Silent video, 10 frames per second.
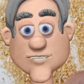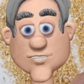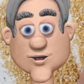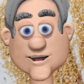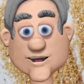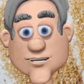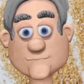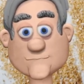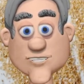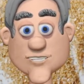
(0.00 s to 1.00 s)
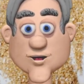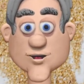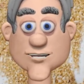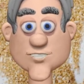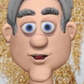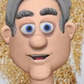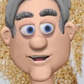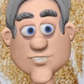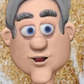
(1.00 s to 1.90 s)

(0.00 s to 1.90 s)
and today we're shedding light